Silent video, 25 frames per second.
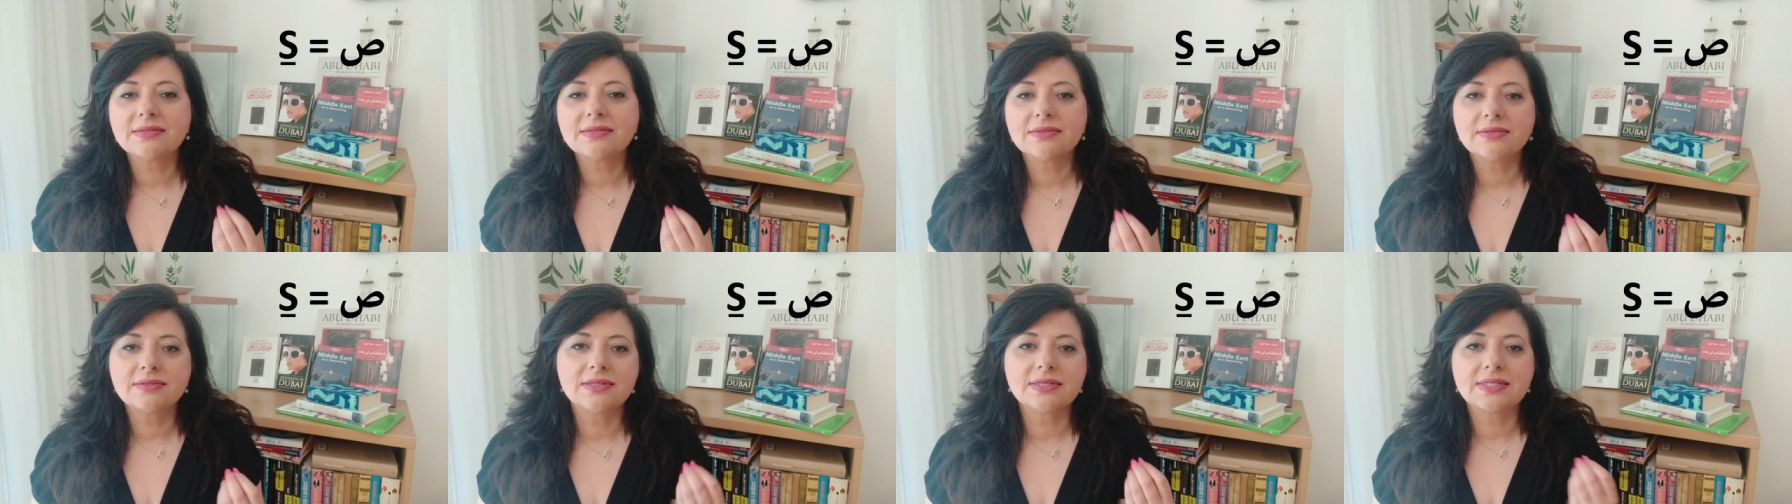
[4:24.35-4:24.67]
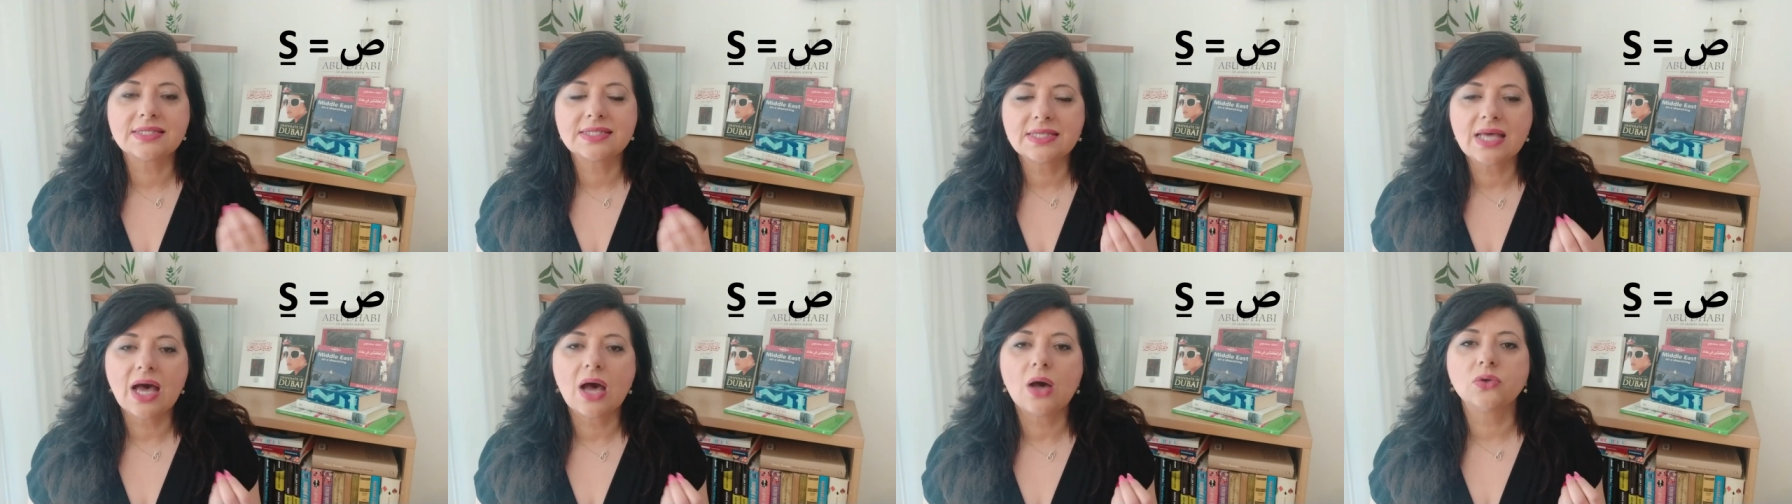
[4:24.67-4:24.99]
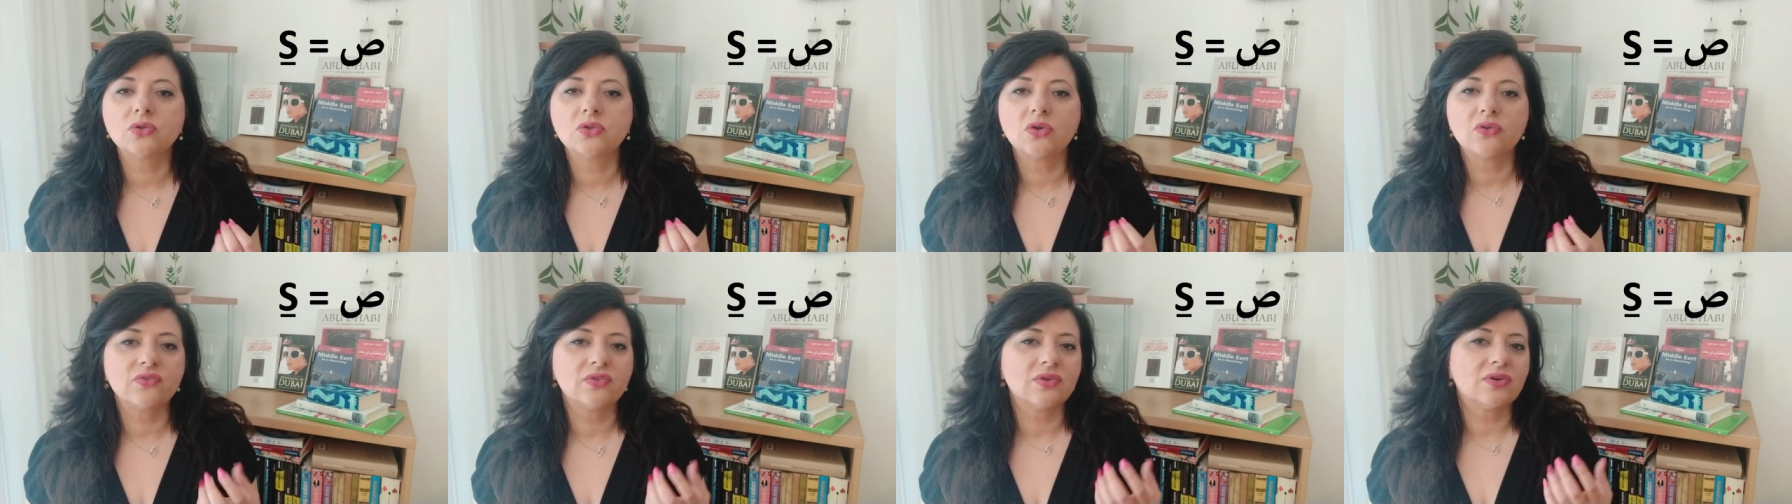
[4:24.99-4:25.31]
the
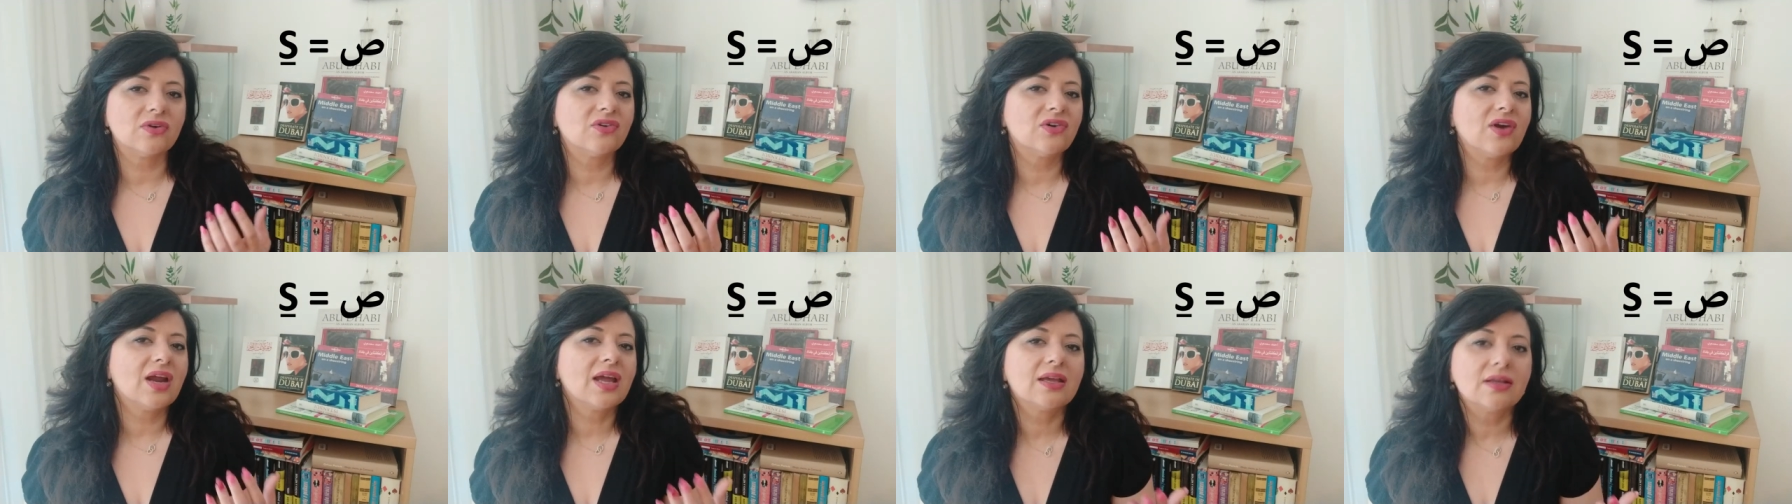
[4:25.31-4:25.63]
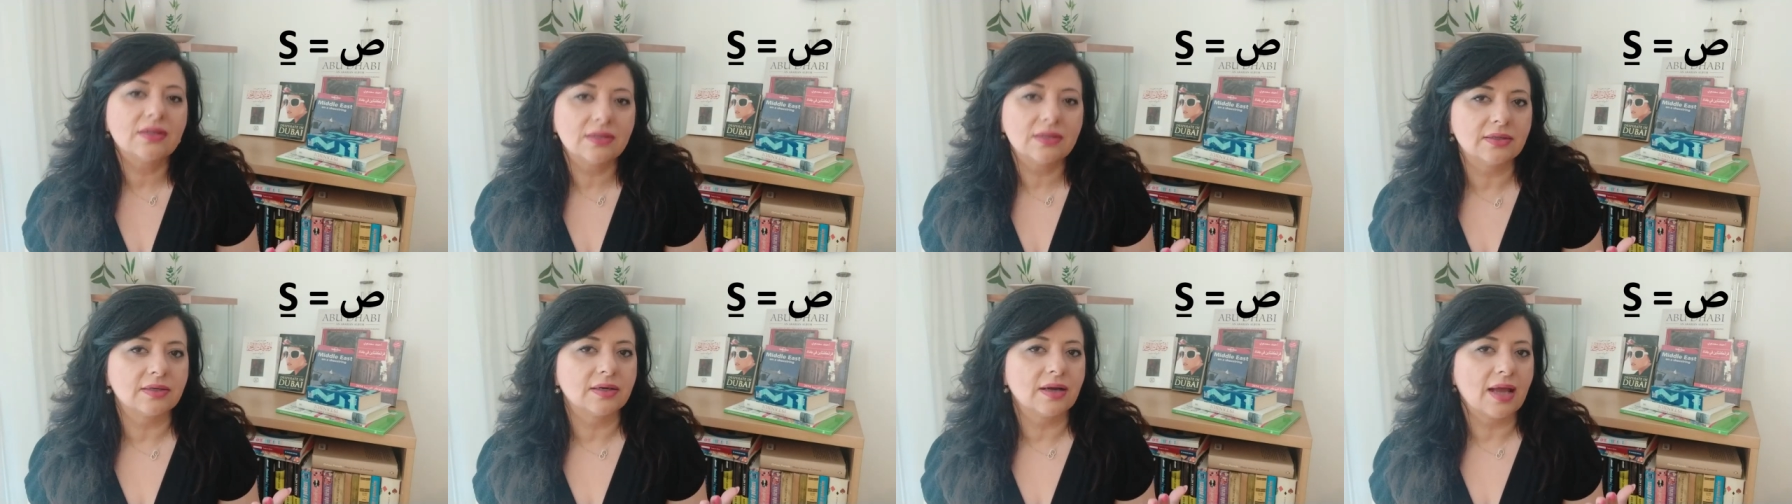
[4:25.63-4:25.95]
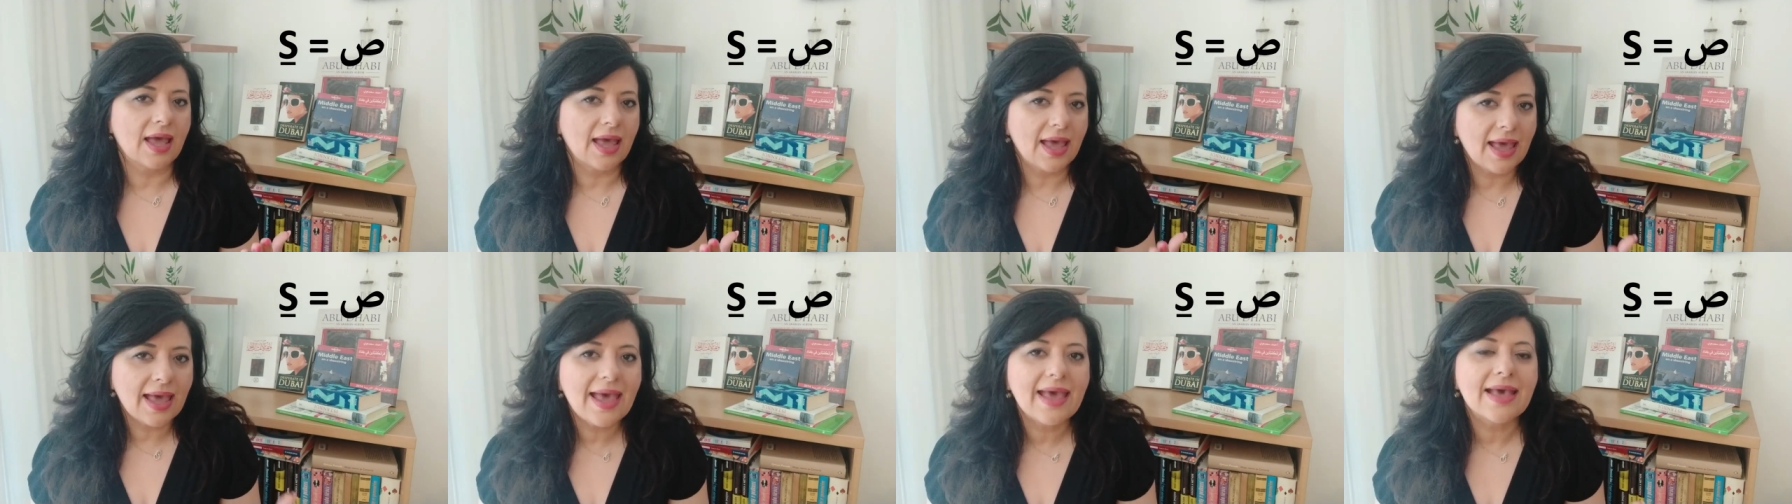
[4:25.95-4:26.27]
sound of the regular
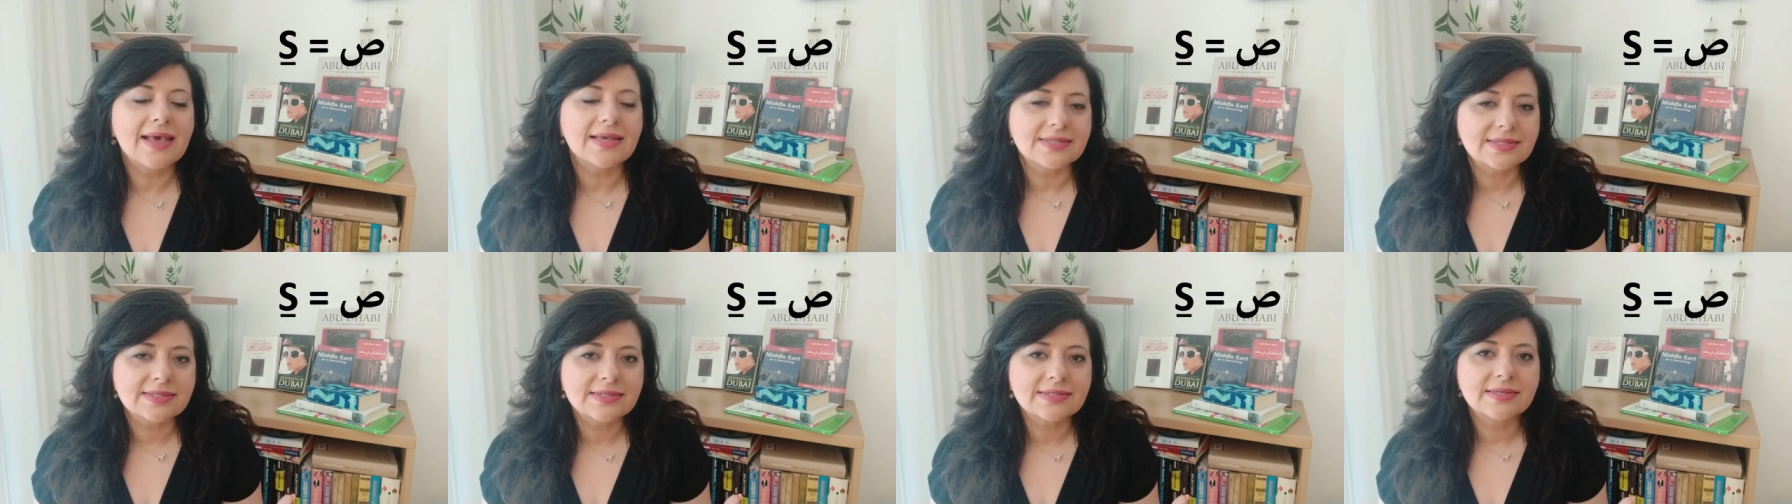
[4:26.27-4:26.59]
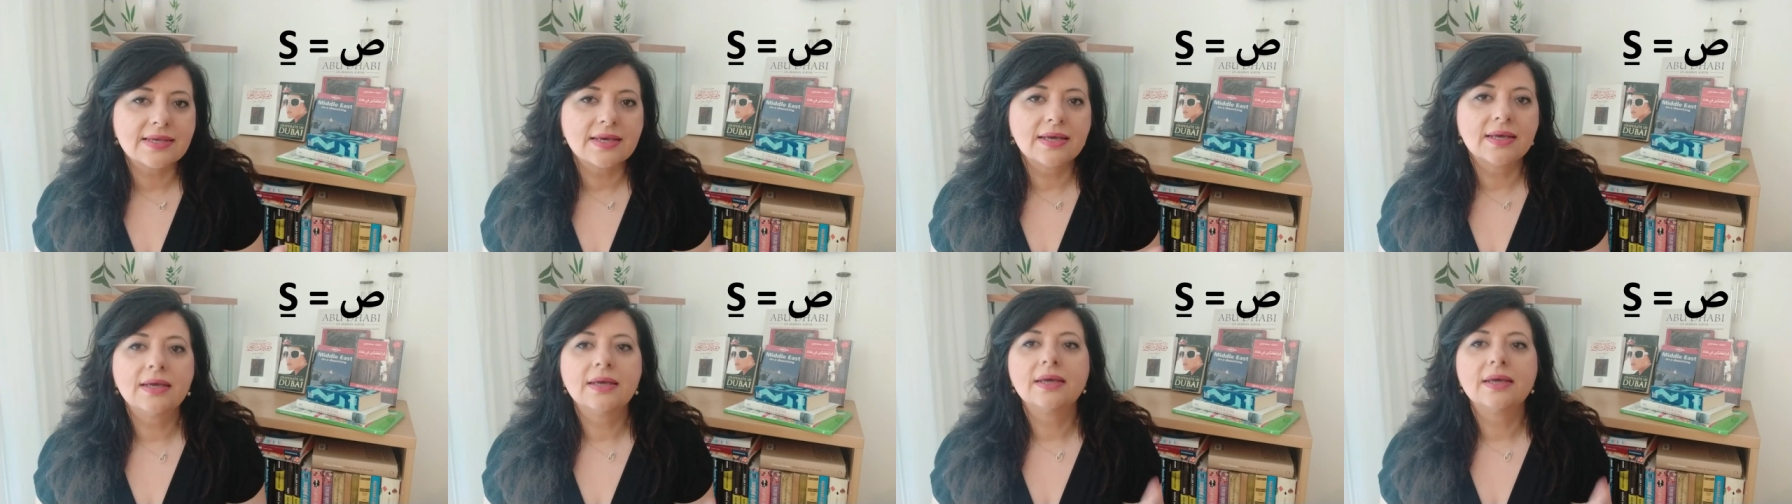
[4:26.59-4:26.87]
S.